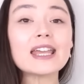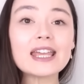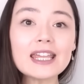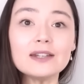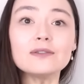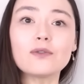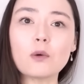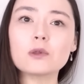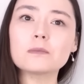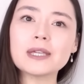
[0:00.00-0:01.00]

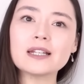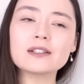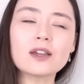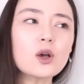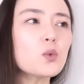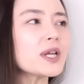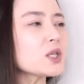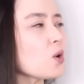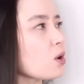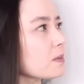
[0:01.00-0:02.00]
Informal means we
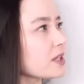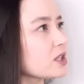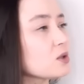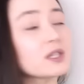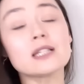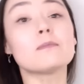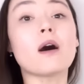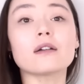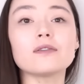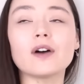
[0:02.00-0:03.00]
normally use these
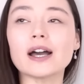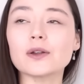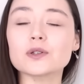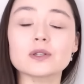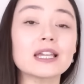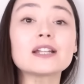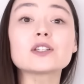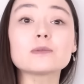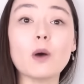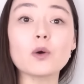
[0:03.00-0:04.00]
modifiers in
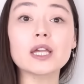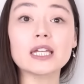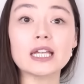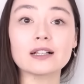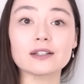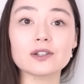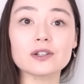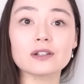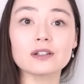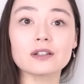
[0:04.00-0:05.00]
spoken English.
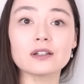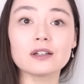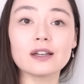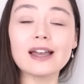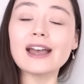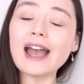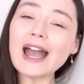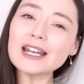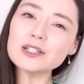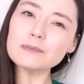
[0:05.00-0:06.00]

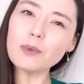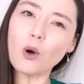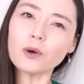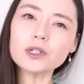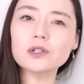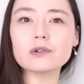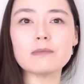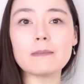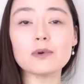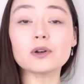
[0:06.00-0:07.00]
And it's important to
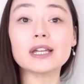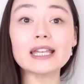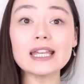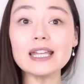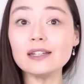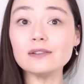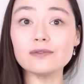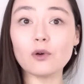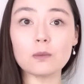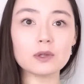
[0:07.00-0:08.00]
remember,
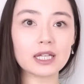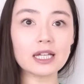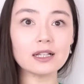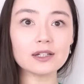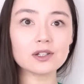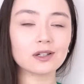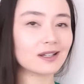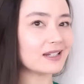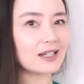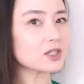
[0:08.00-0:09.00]
informal English
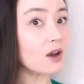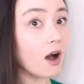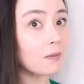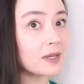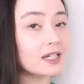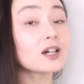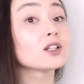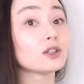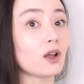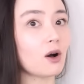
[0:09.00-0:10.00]
does not mean
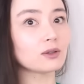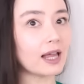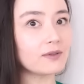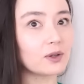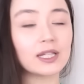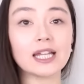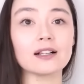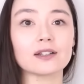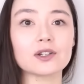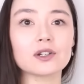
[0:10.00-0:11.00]
low-level
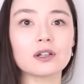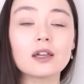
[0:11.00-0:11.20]
English.